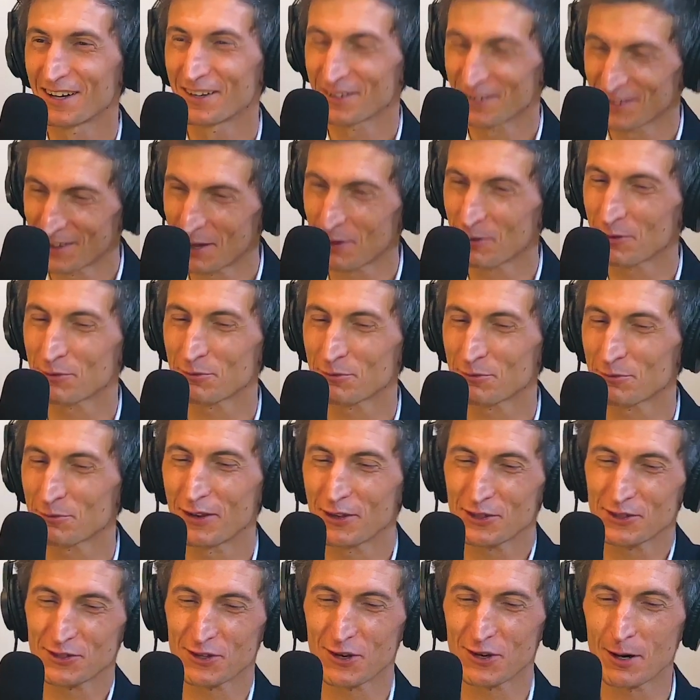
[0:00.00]
That was
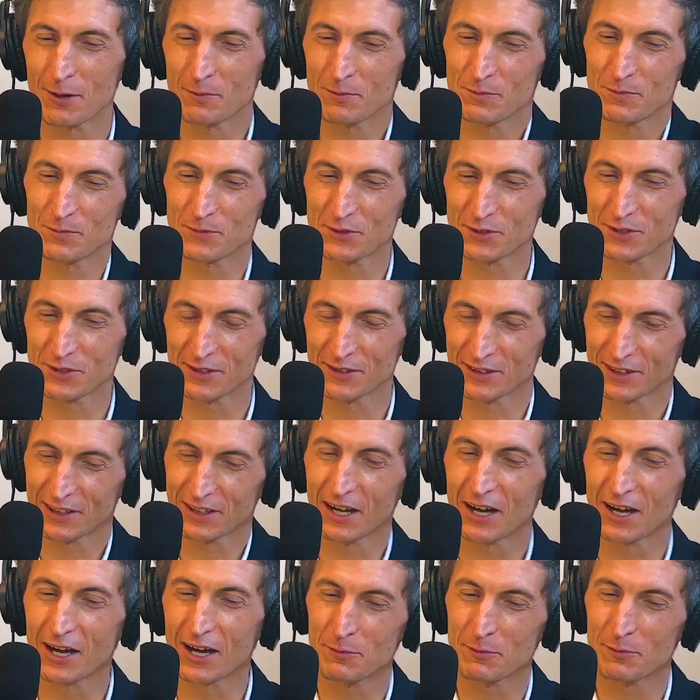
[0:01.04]
Rhonda Sharpe. She's an
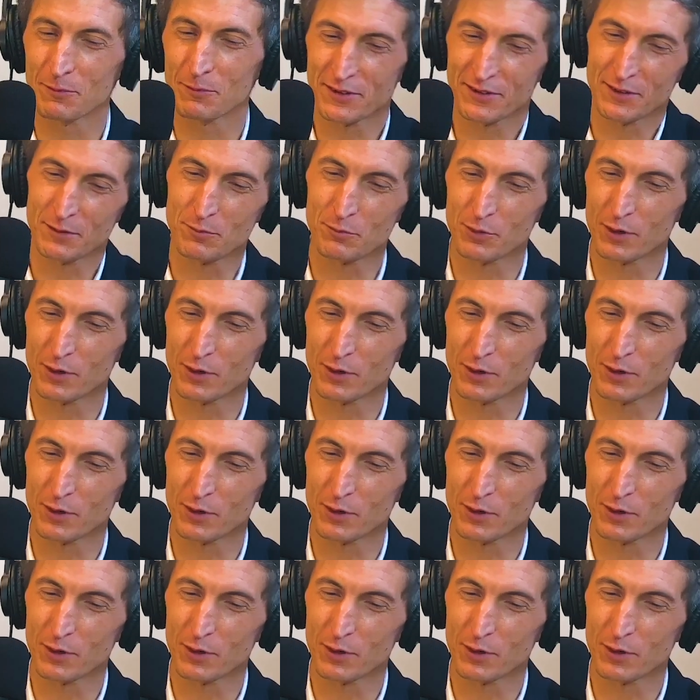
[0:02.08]
economist and